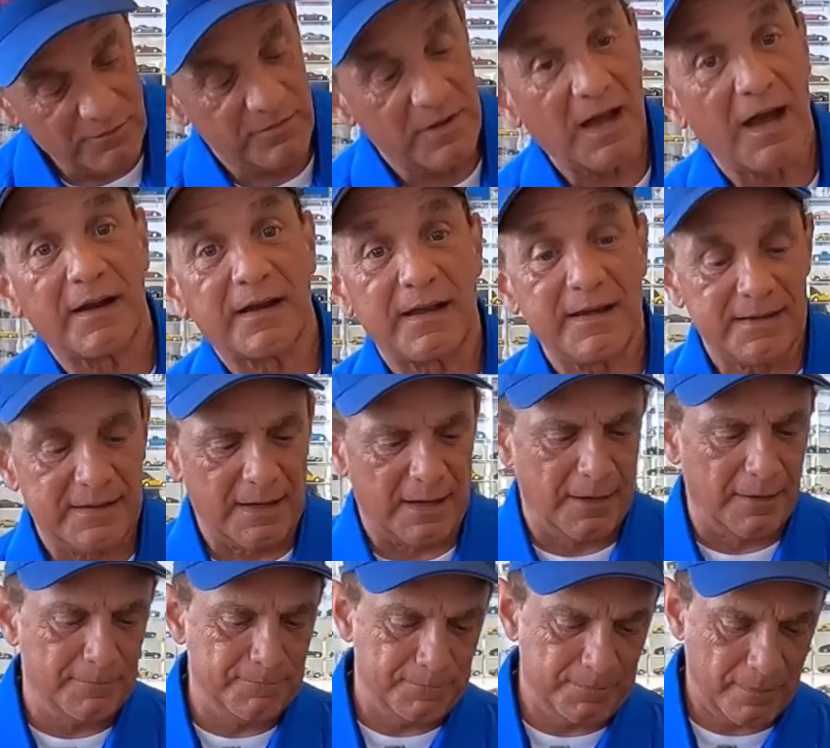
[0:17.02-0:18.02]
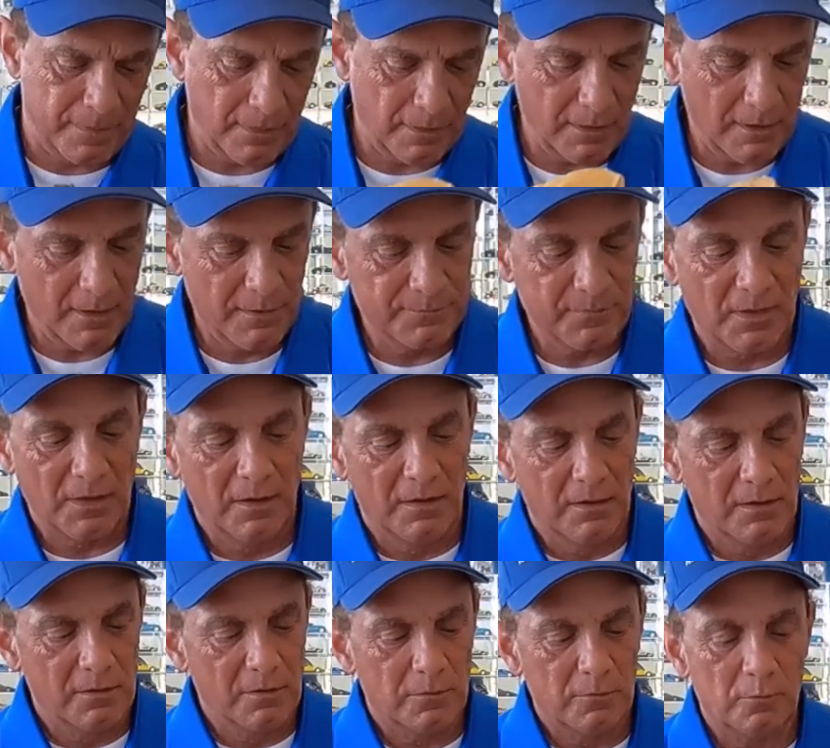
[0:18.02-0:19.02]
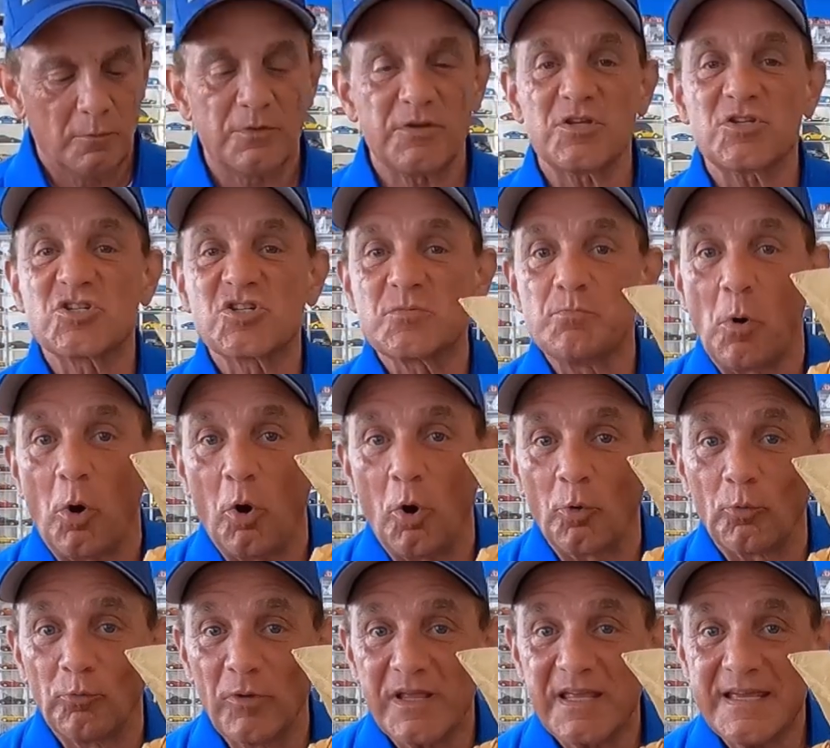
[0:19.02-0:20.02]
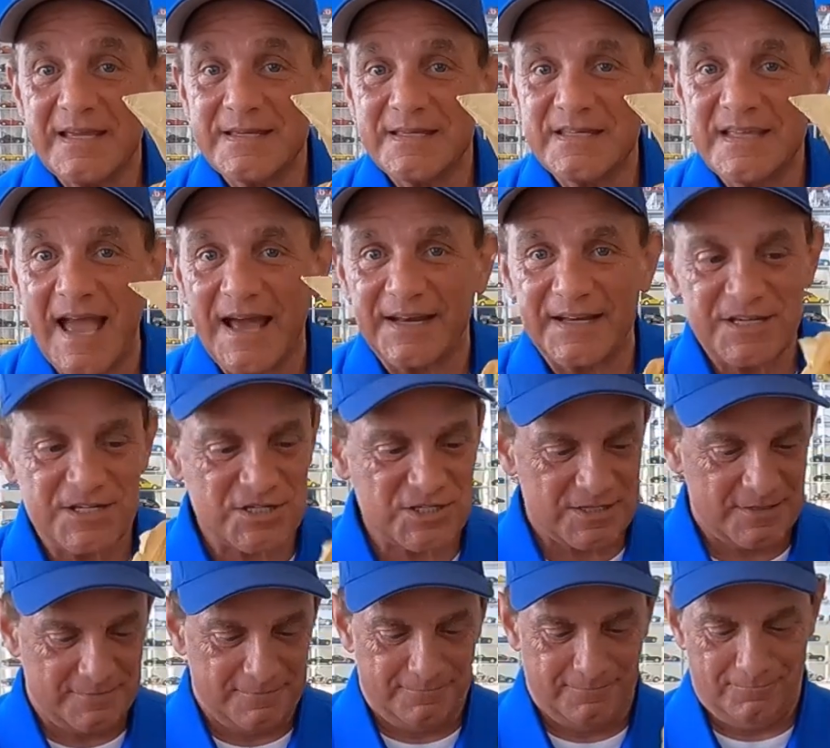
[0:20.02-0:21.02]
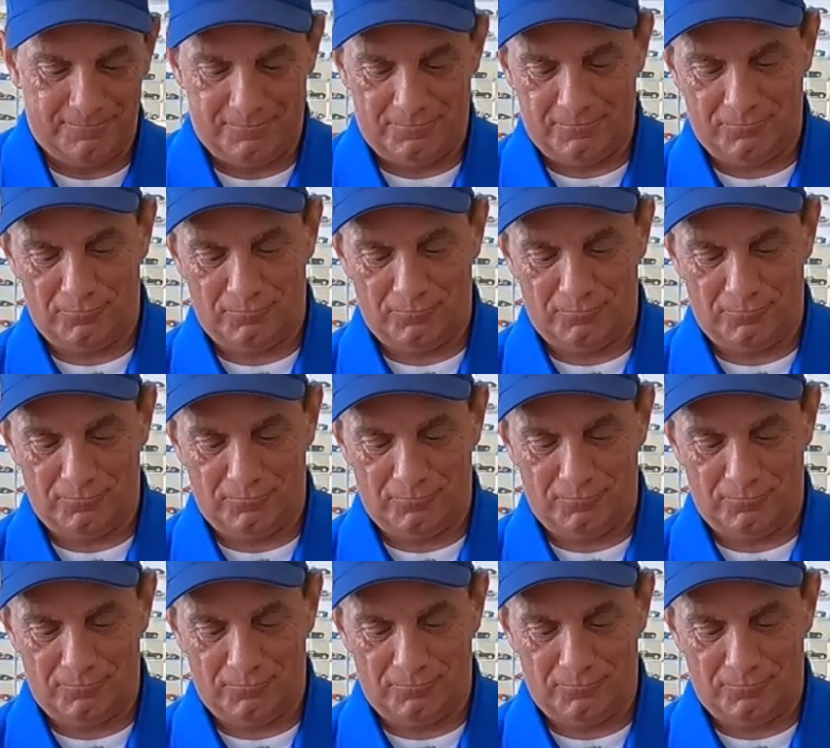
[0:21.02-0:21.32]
We've got a one of these small Ricky Yetis.